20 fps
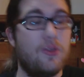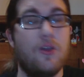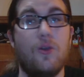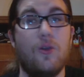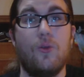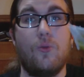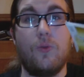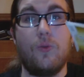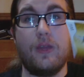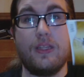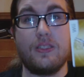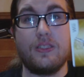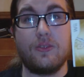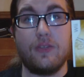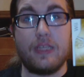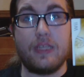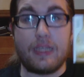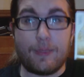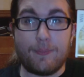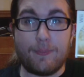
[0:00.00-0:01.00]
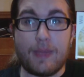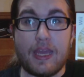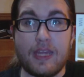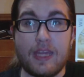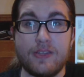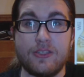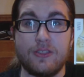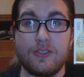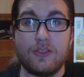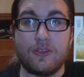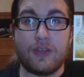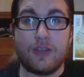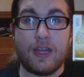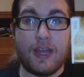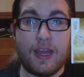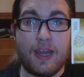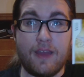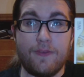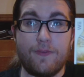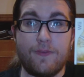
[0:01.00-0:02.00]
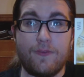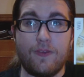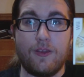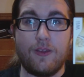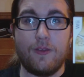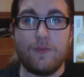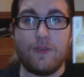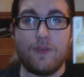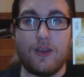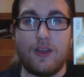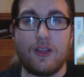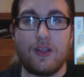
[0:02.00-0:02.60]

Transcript: though it's only like a page and a half of